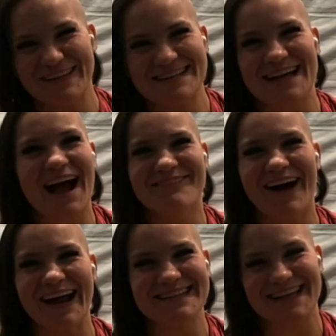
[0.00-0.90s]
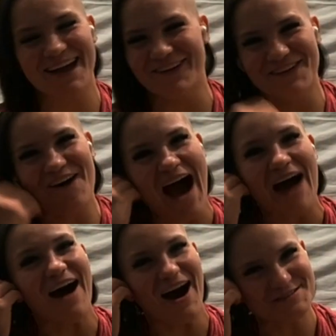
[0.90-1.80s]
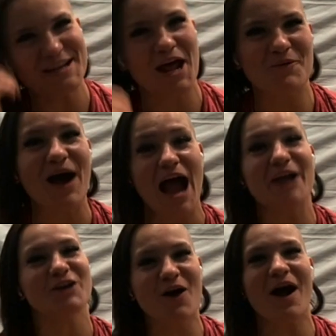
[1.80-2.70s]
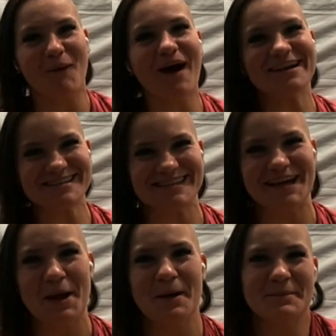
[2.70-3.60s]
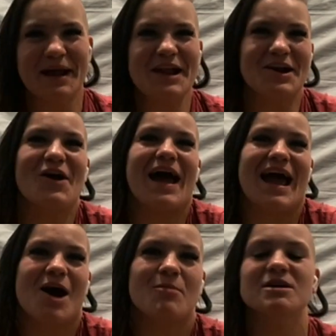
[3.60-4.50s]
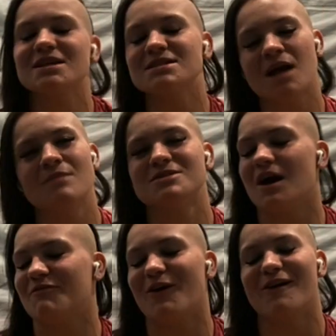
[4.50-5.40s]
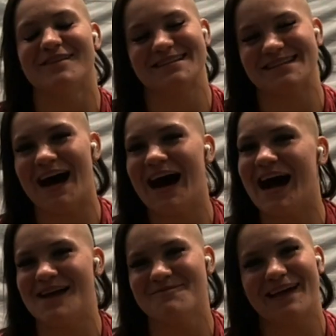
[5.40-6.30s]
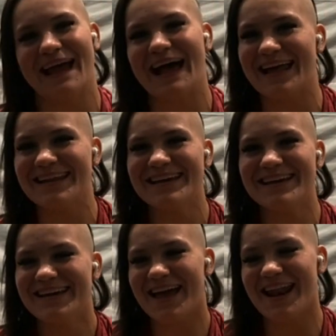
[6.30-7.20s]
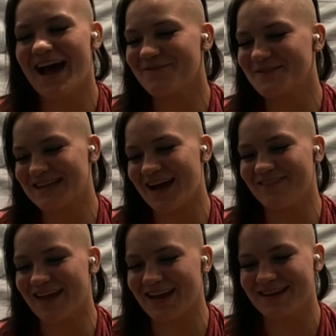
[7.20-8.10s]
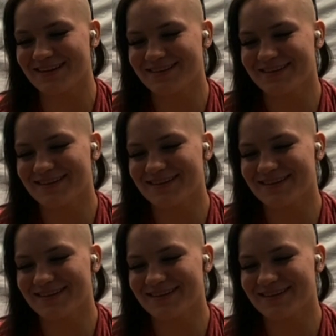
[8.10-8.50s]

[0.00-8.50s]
all the time, honestly. I don't know how often I know I wash it, but I don't know how much. It comes off all the time, man. And half the time, like,